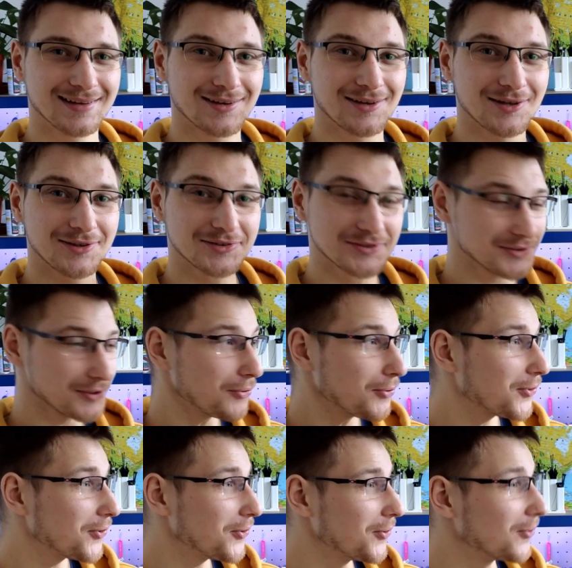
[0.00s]
It's so
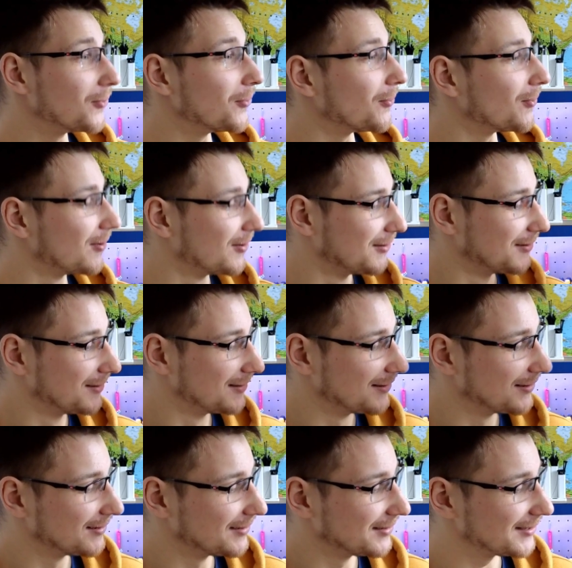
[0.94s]
cool.
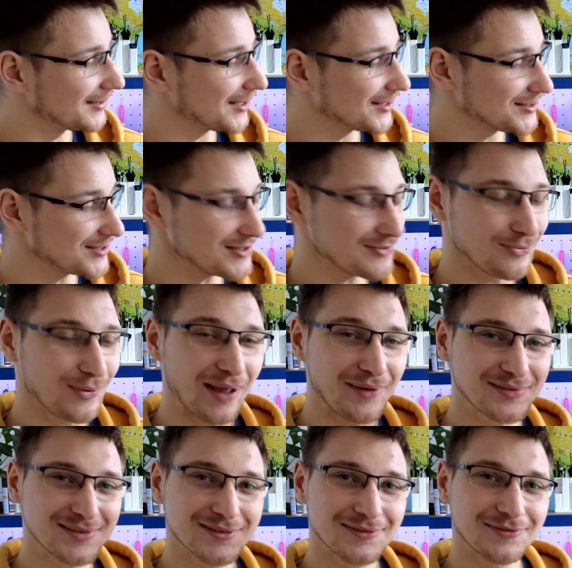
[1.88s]
It just
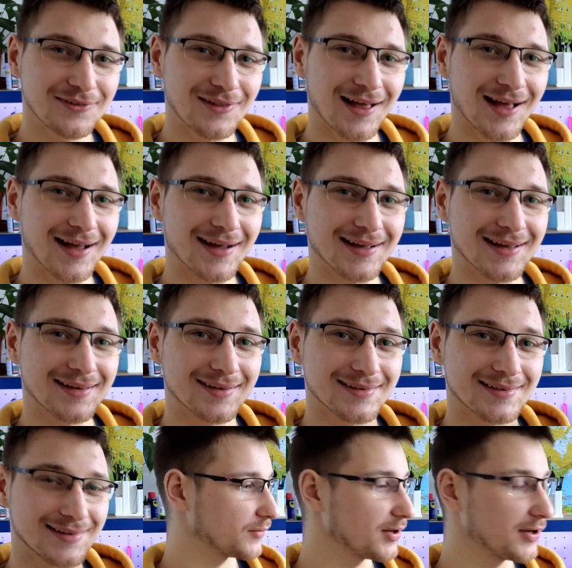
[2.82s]
waves the flag.
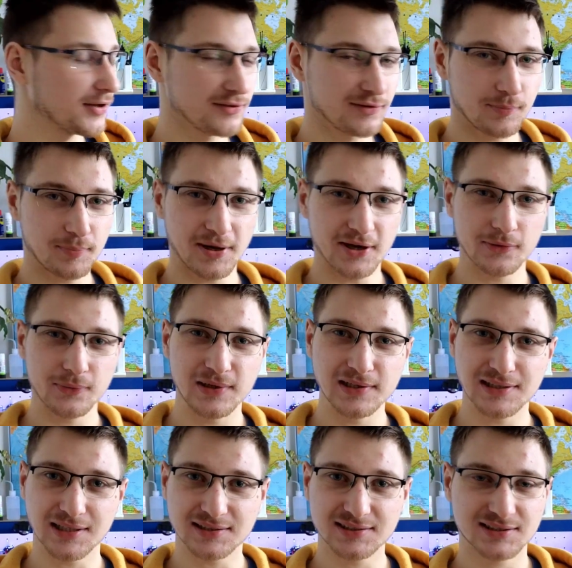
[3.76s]
The battery
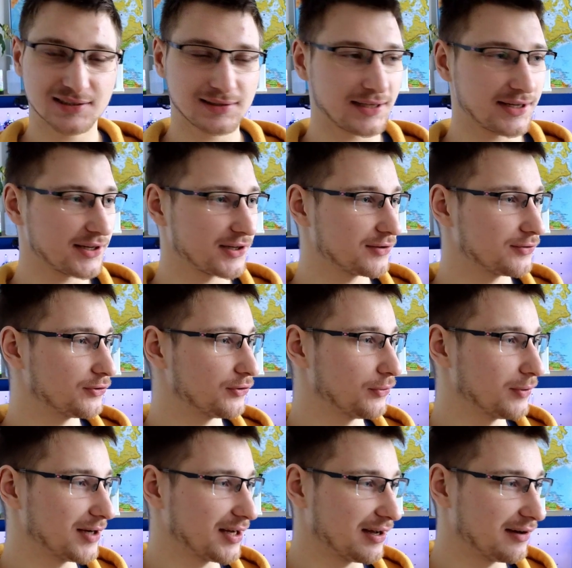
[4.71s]
lasts like
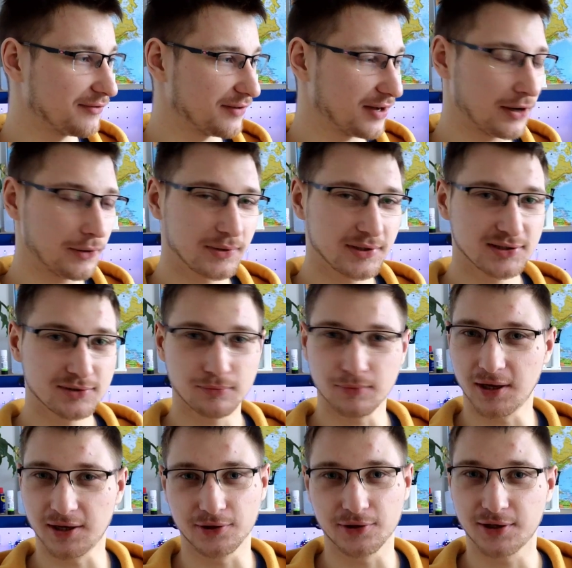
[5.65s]
2.5 hours
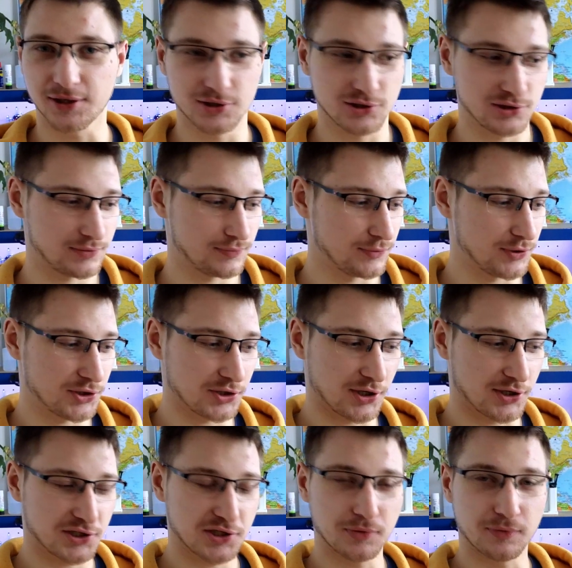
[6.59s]
and you can just
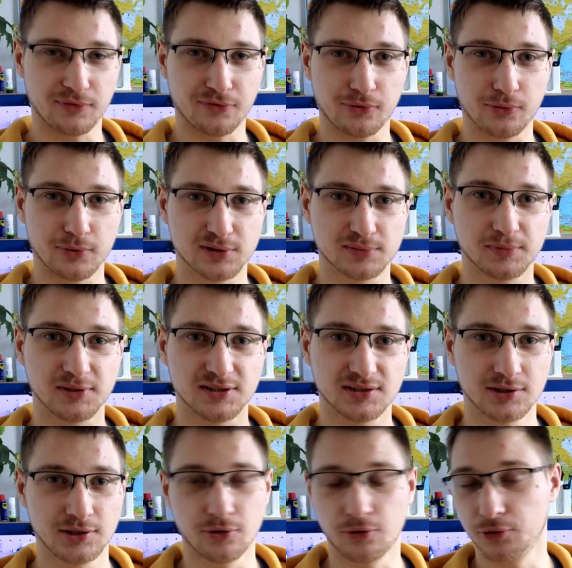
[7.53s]
recharge it with
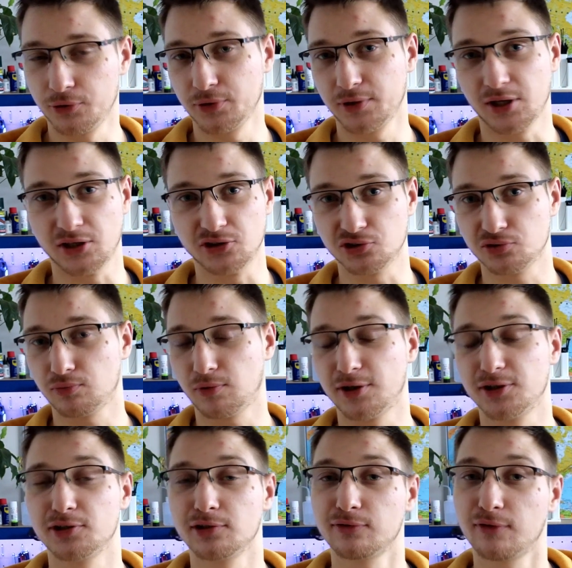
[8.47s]
USB-C or you can just run
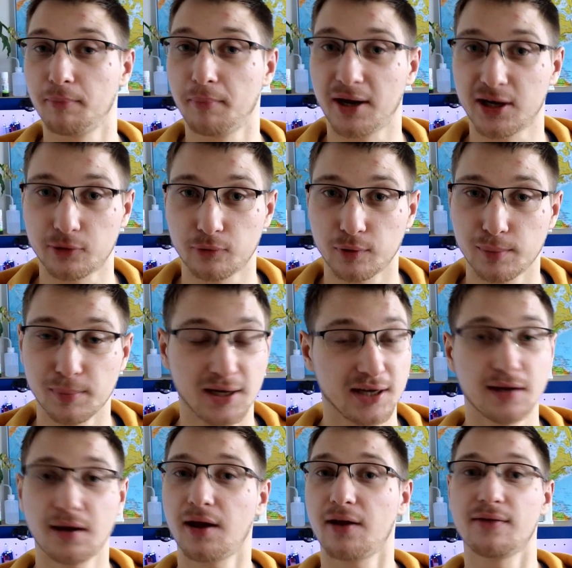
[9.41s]
it off a battery
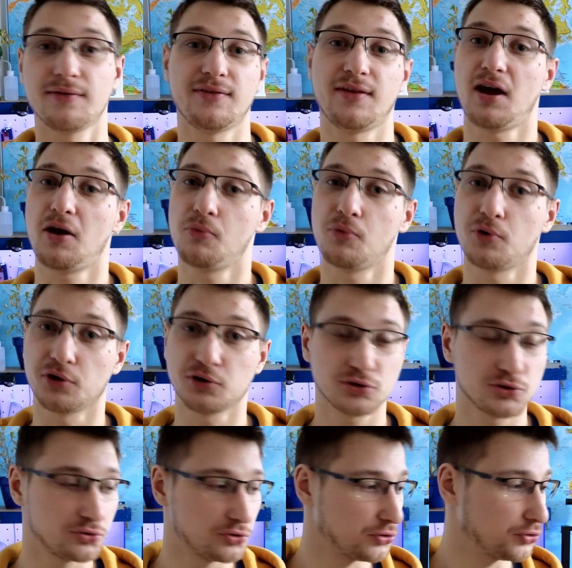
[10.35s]
bank. That works
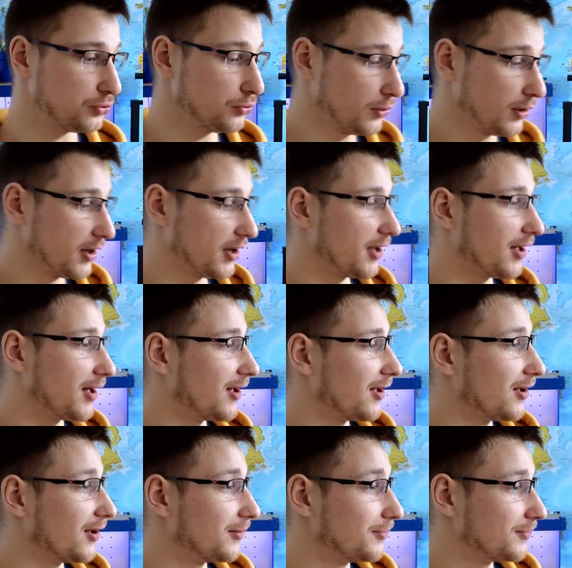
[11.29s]
too.
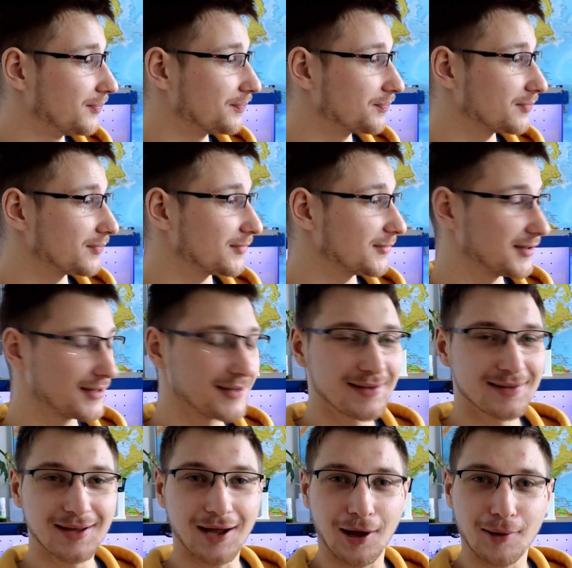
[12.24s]
I'm
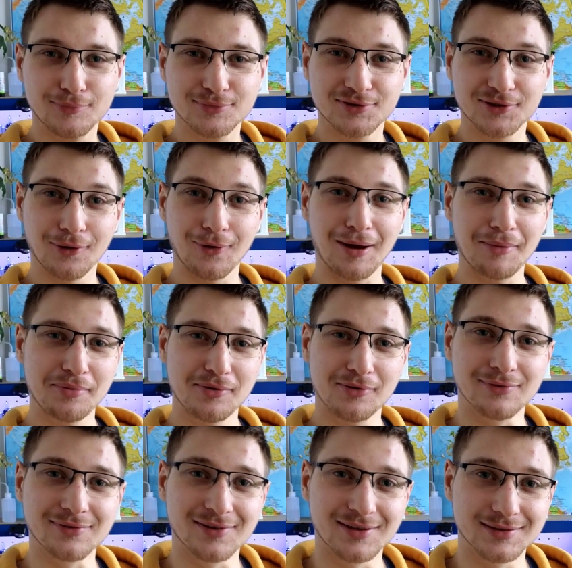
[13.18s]
so happy
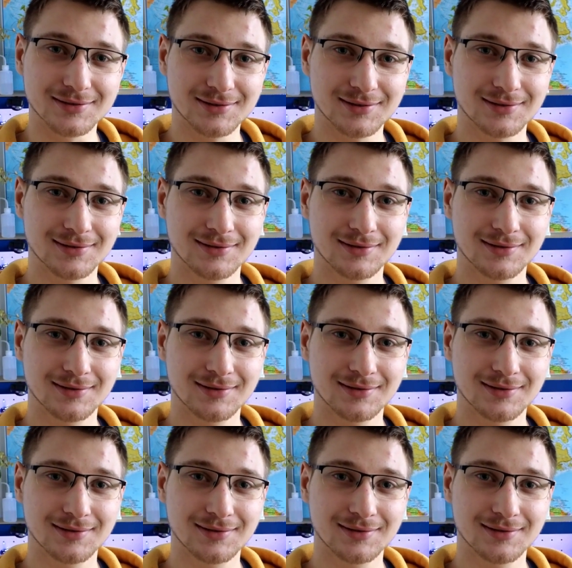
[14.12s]
with this.